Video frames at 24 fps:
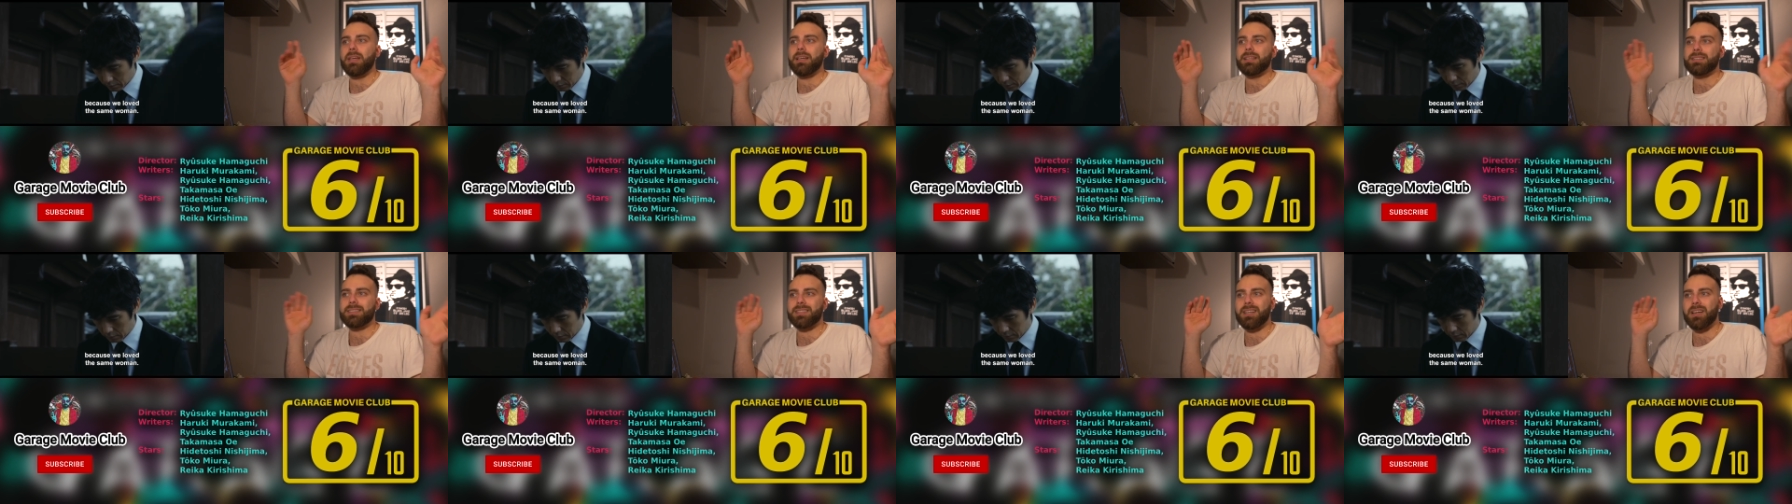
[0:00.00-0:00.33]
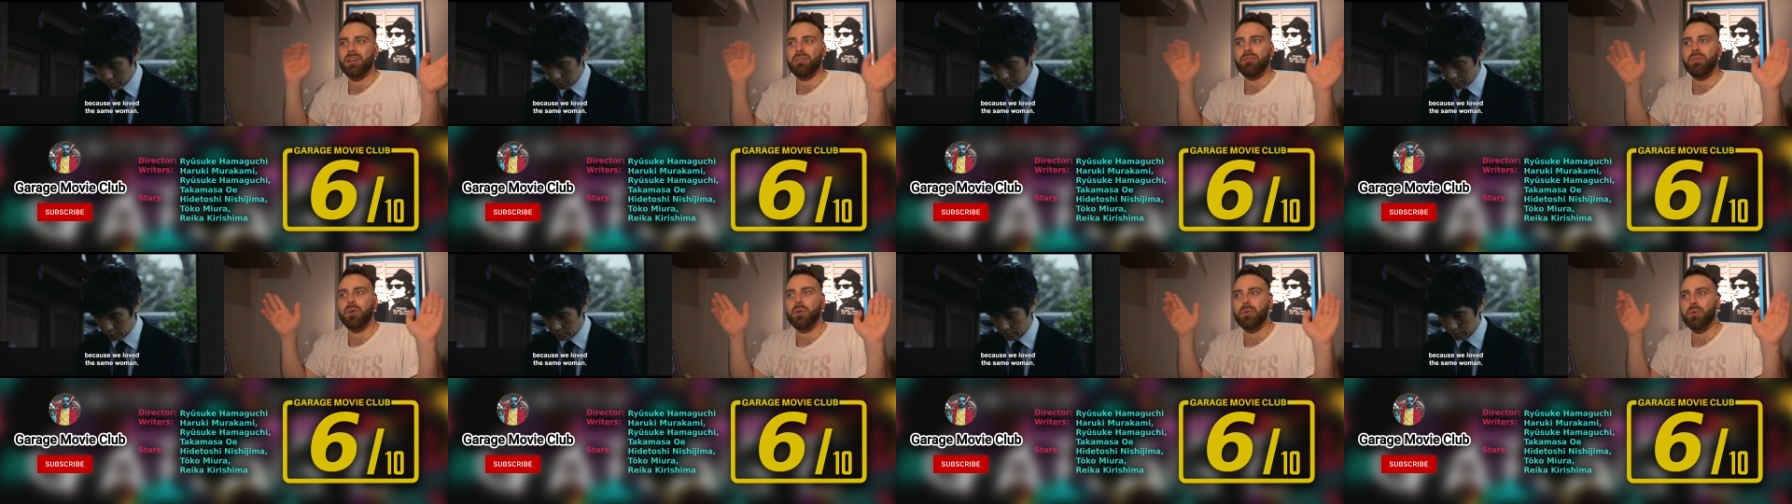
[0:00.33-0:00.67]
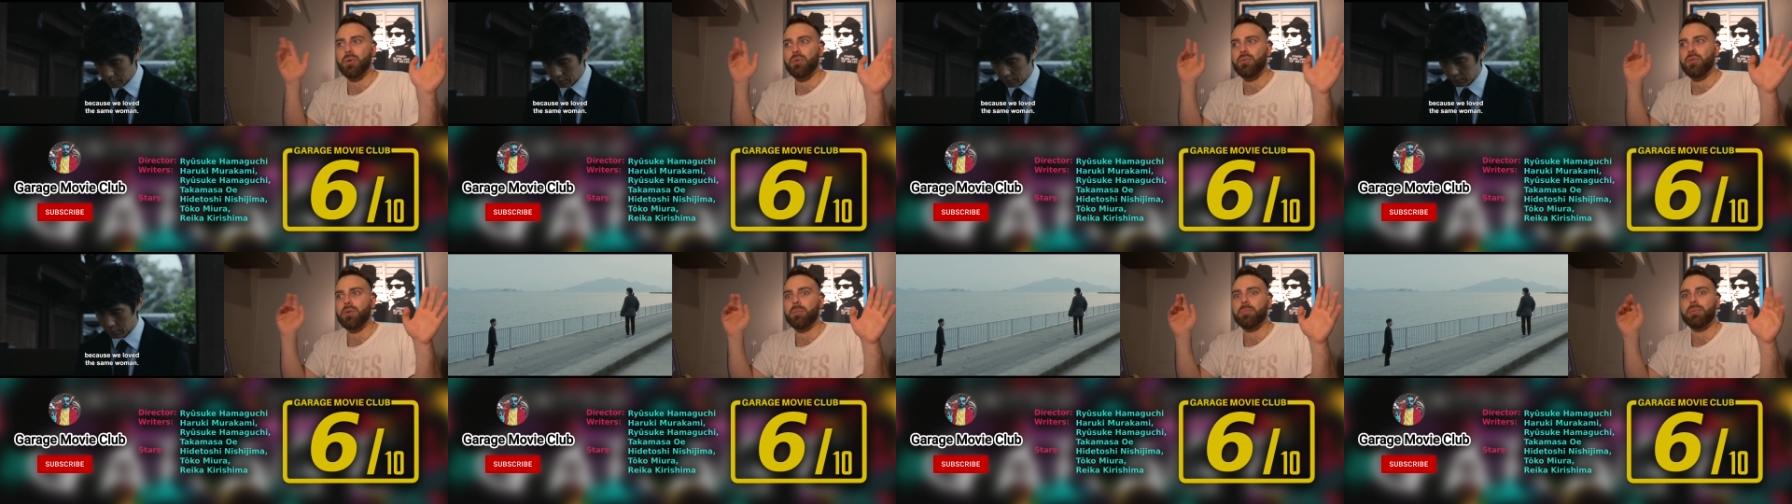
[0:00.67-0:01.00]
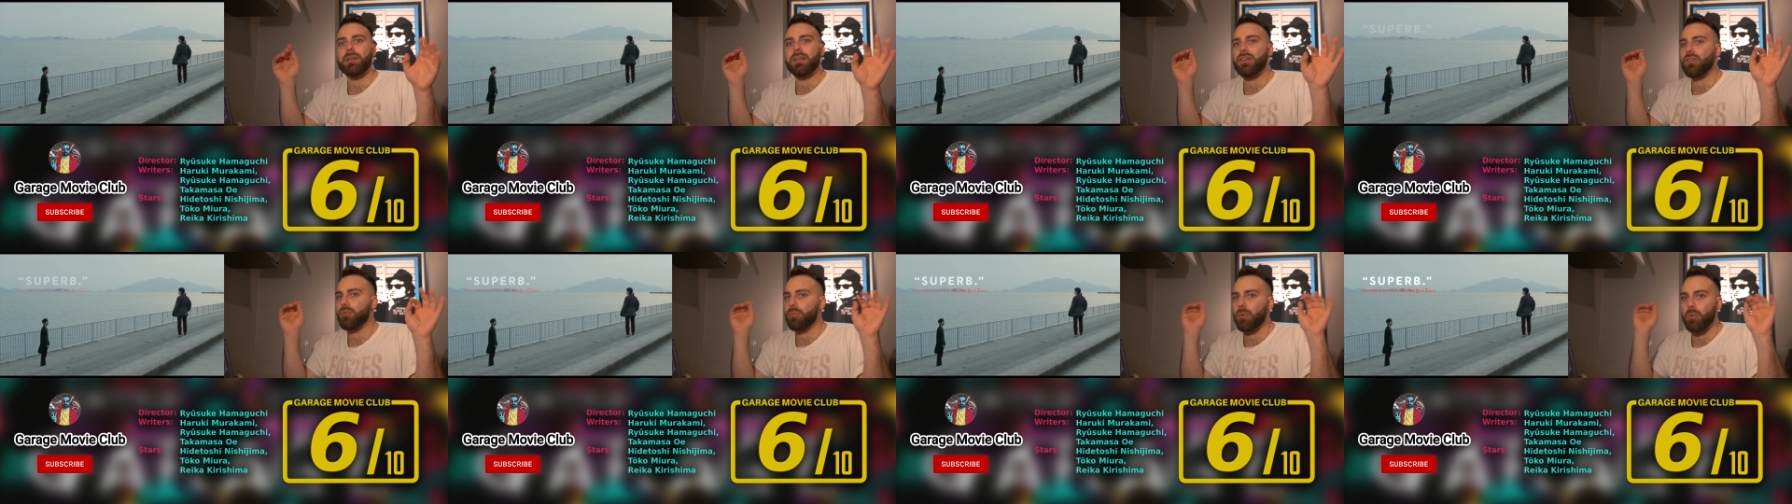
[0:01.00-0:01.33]
It's kind of all over the
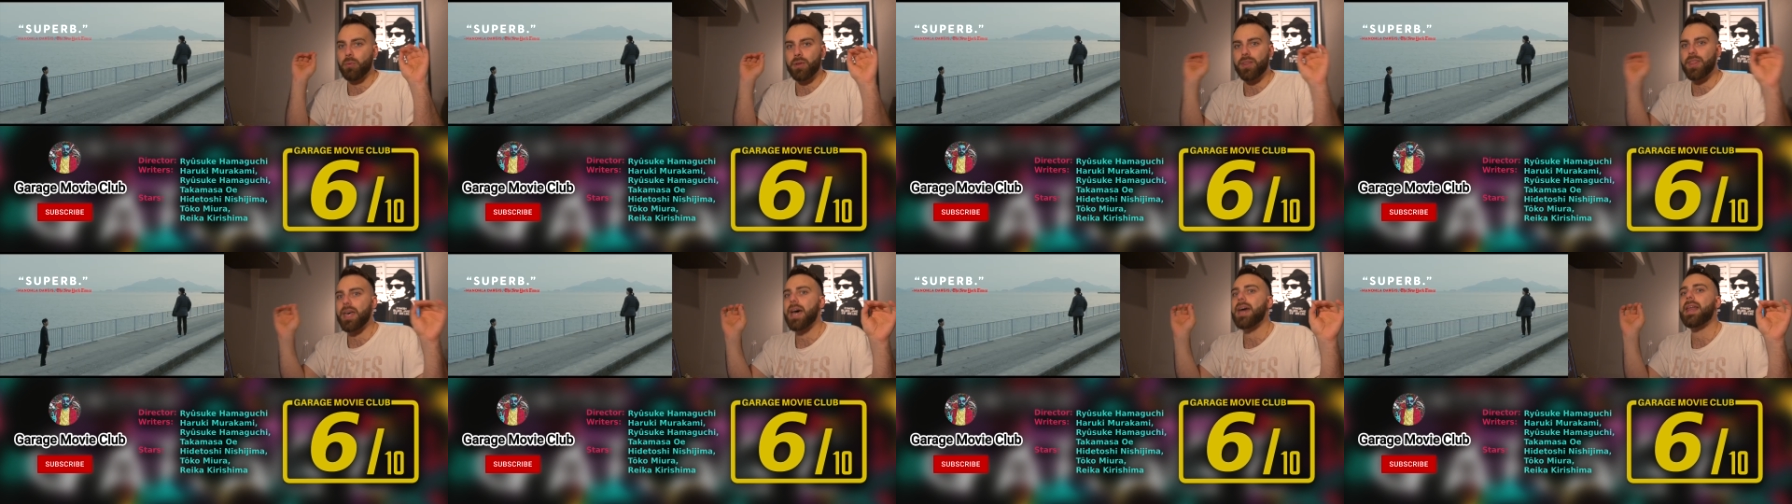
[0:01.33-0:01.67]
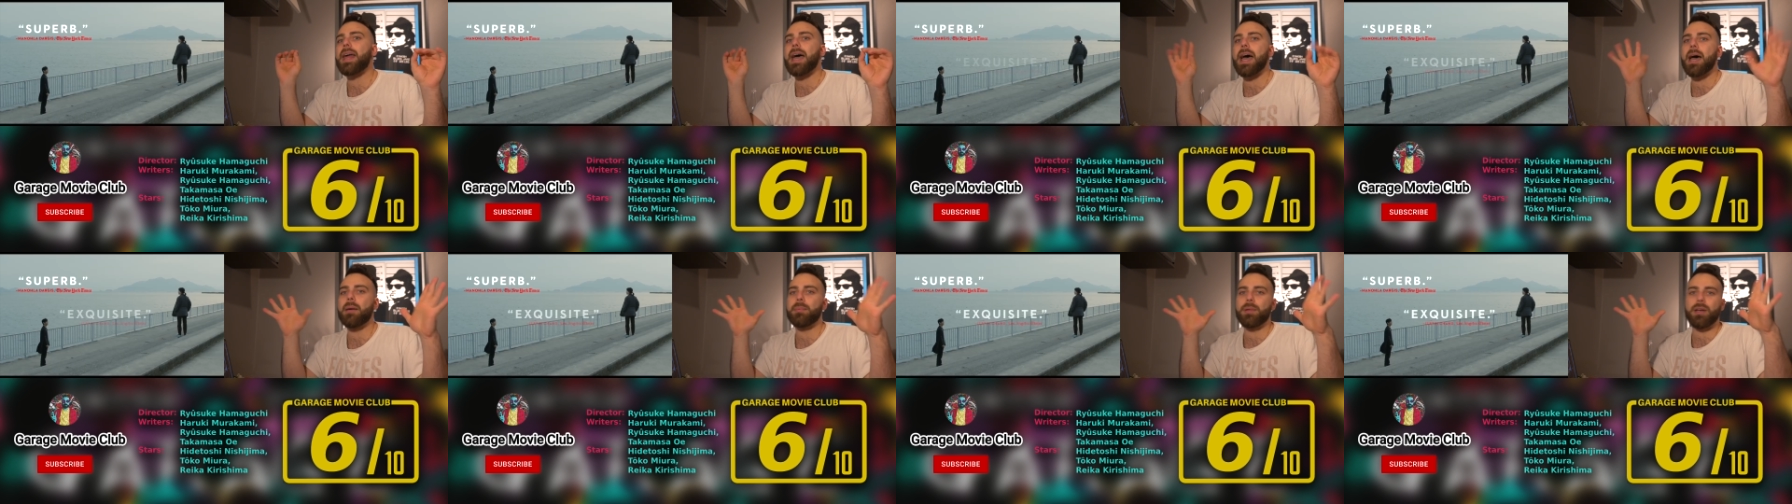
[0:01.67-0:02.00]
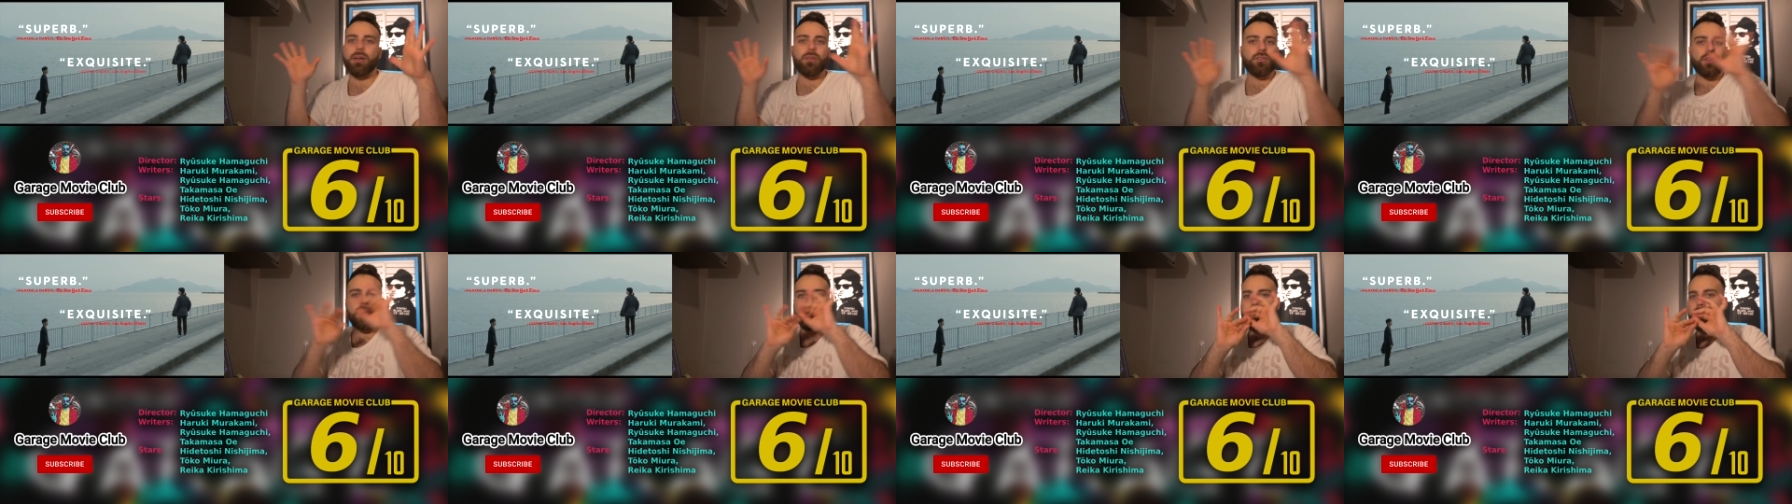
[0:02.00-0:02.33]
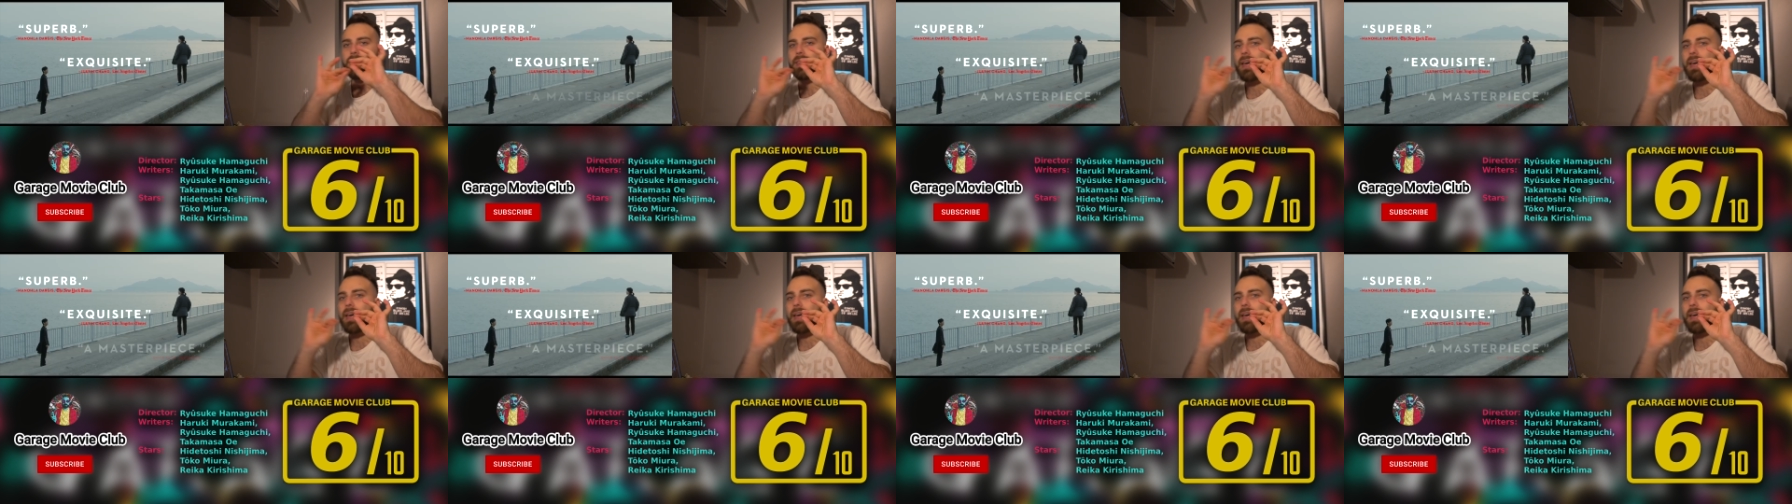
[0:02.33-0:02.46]
place. But when that happened, I was like,